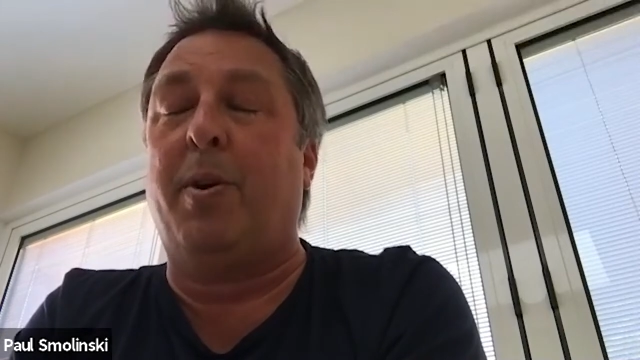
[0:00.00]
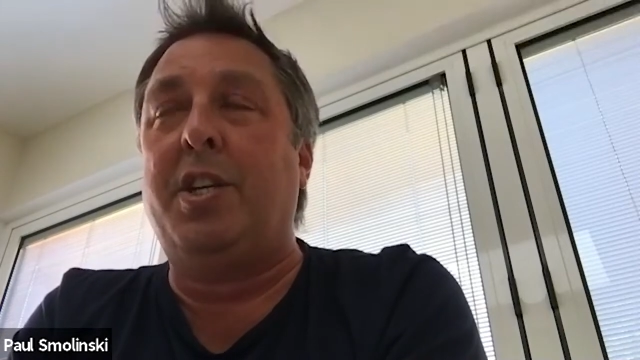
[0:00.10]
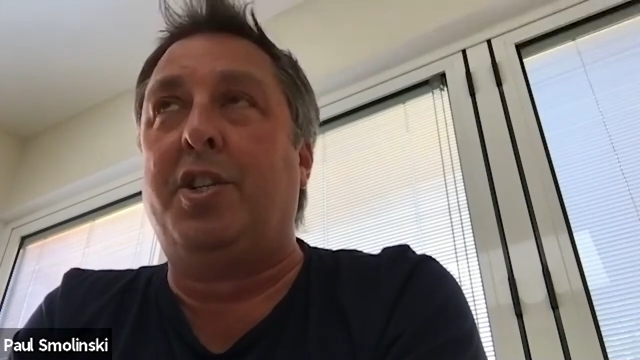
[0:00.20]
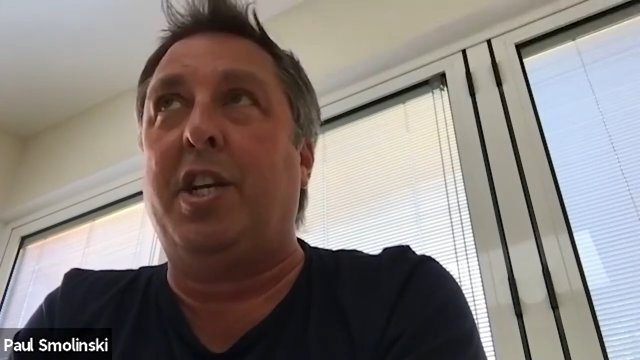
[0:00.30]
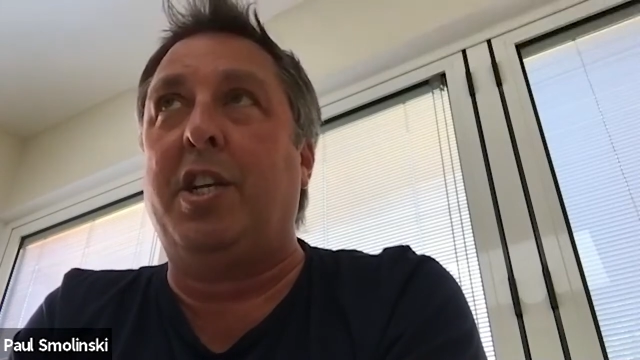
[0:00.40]

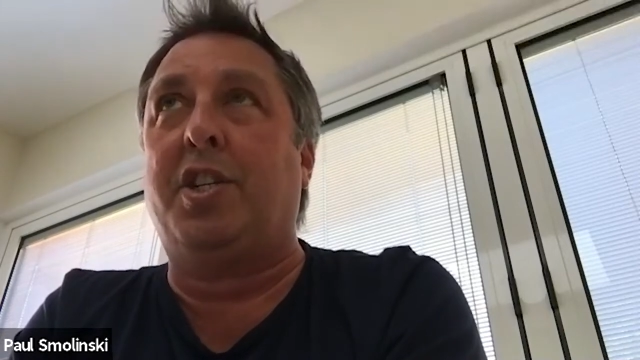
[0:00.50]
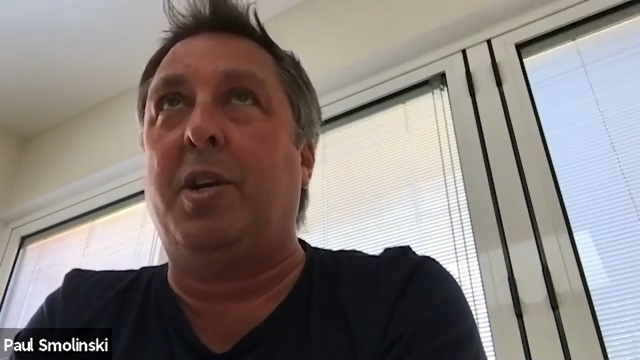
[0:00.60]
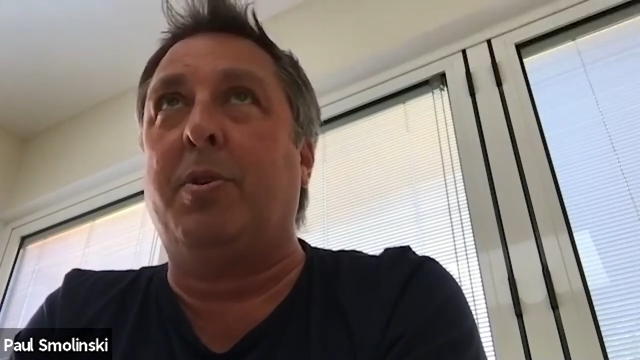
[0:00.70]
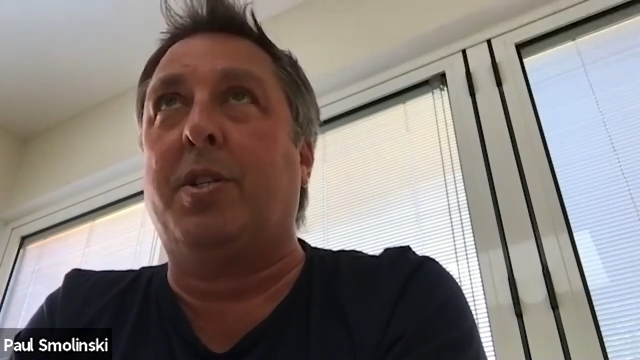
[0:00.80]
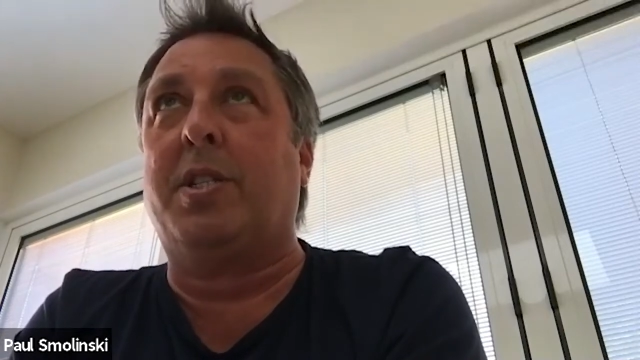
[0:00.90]

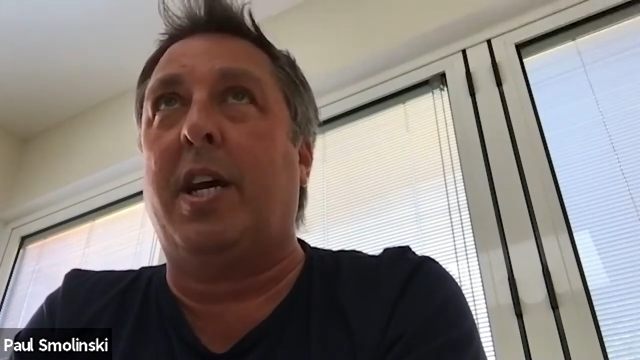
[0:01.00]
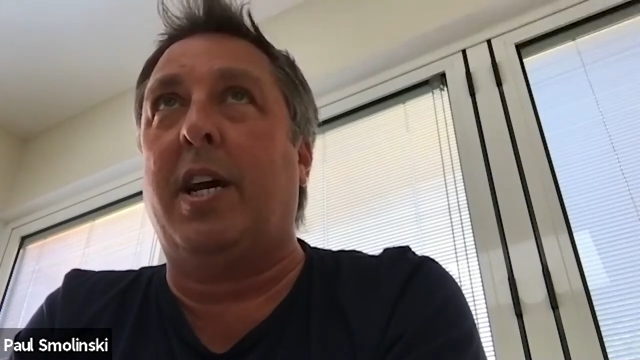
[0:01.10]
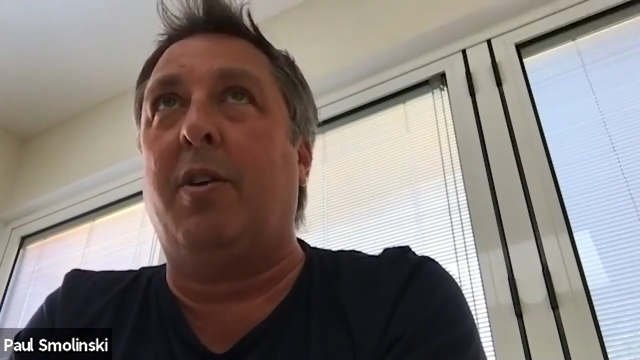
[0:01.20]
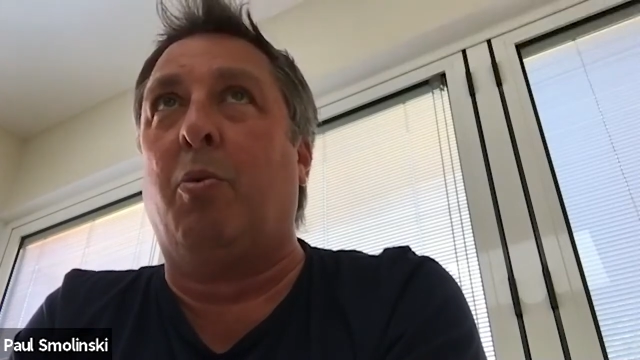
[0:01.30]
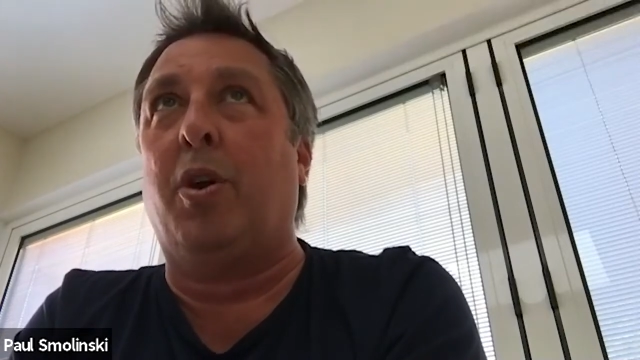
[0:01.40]
she was
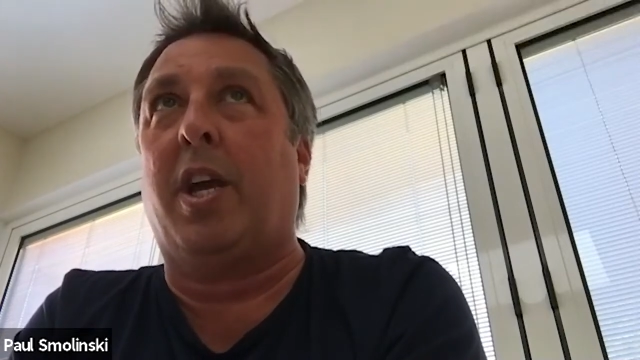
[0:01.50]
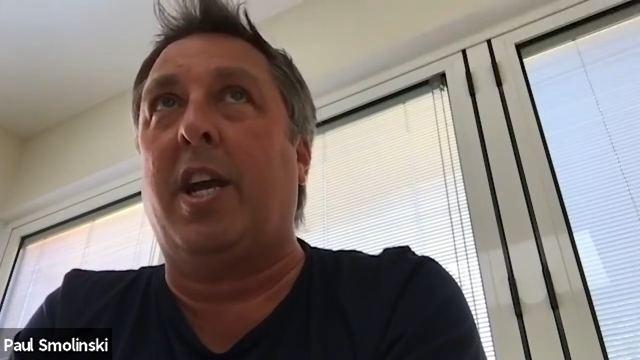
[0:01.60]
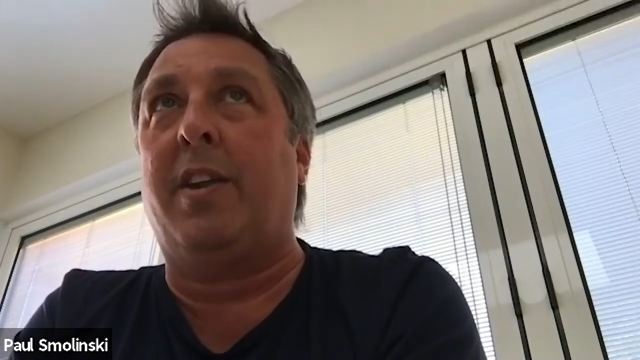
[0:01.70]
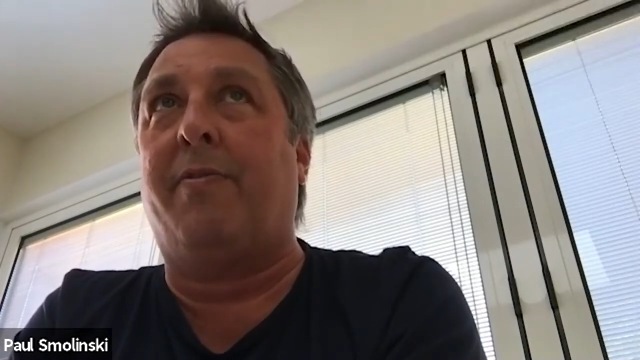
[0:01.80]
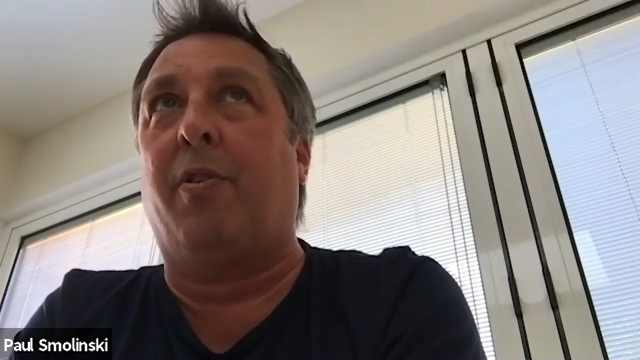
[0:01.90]

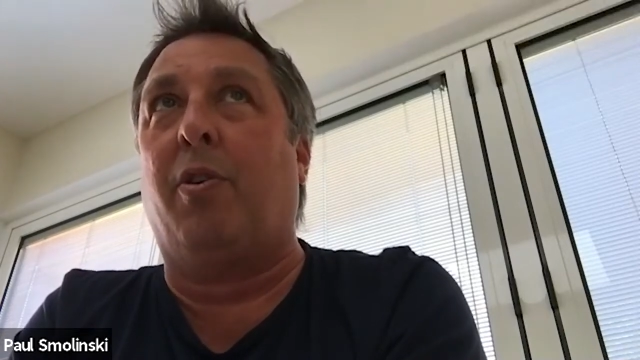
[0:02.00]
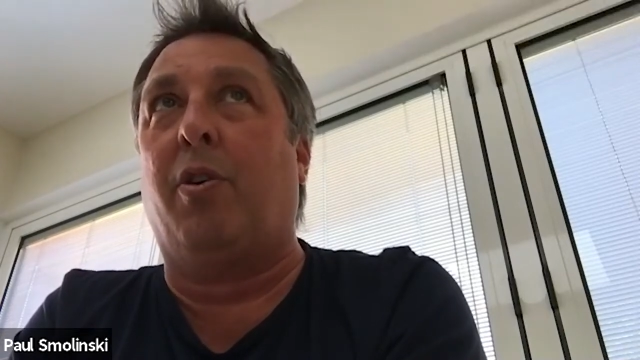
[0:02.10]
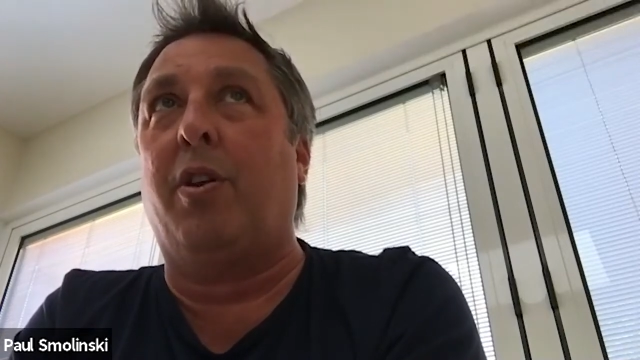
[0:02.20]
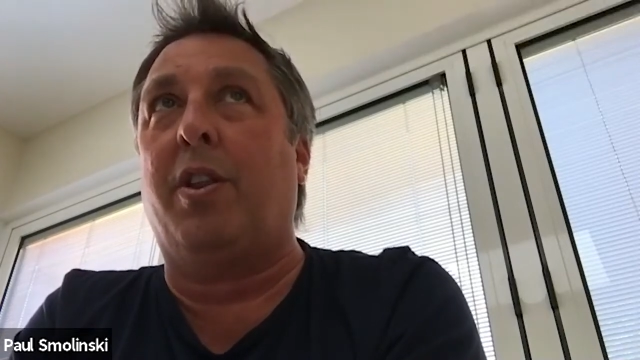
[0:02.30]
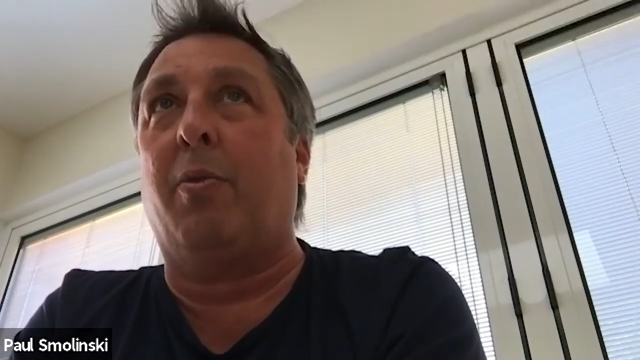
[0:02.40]
working
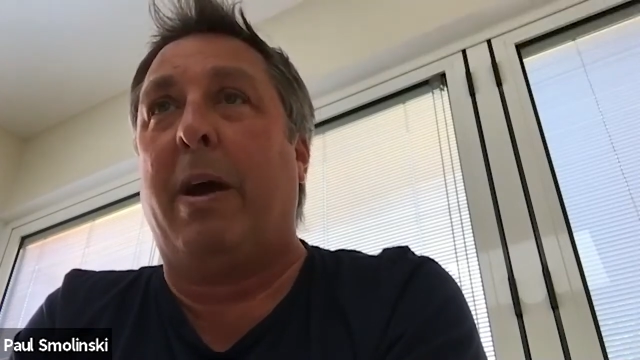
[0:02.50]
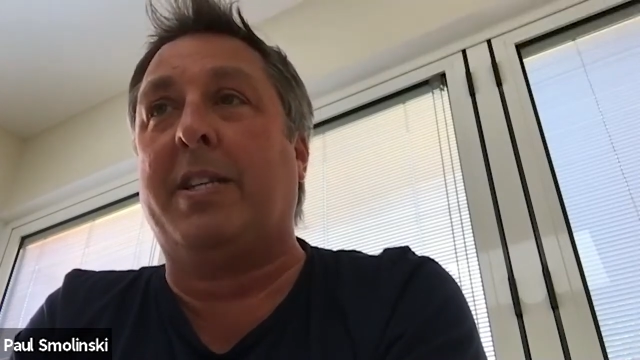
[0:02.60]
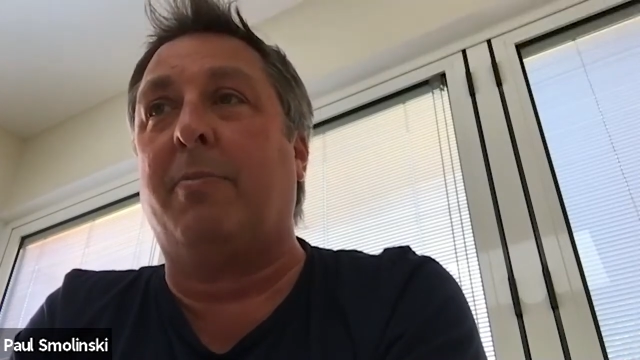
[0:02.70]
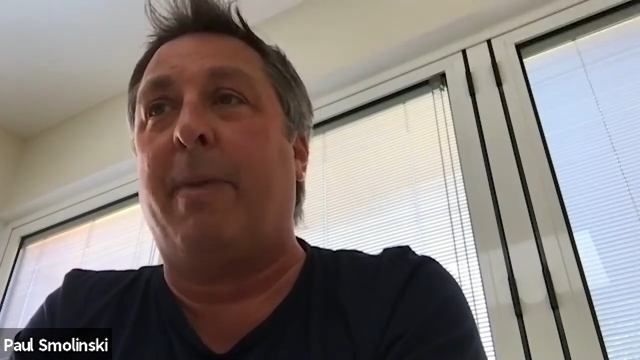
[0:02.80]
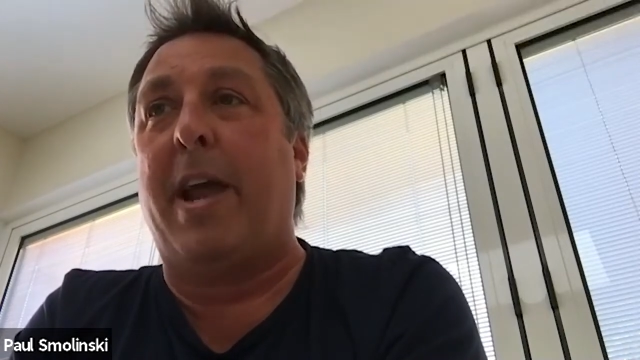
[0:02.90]
for the
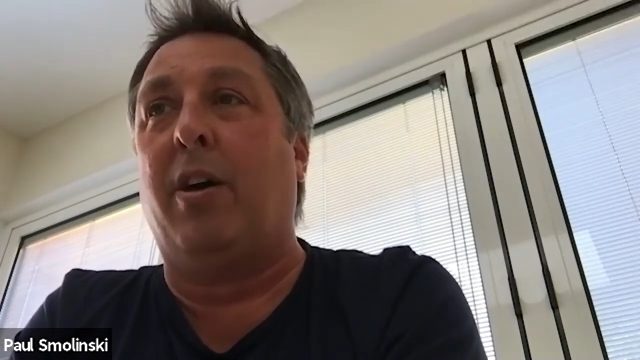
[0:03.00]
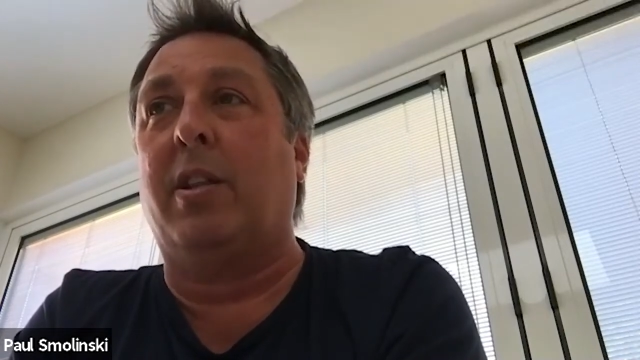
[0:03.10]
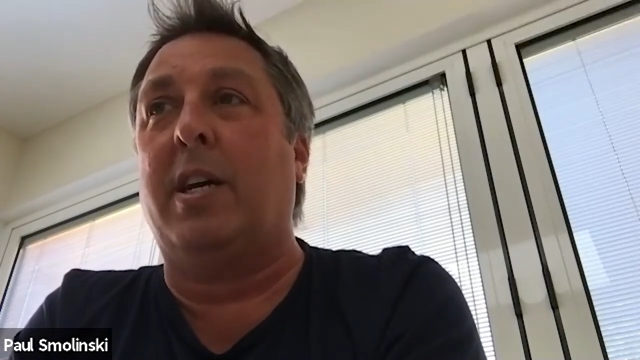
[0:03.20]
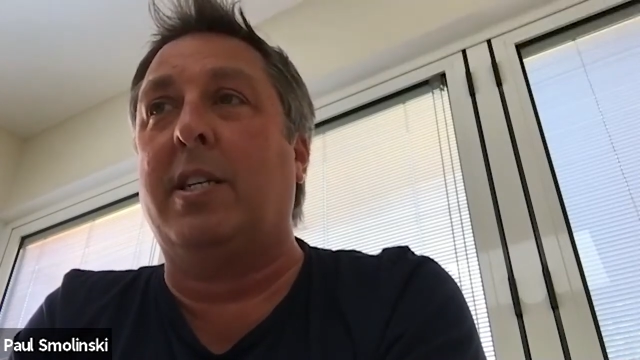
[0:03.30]
Western Mail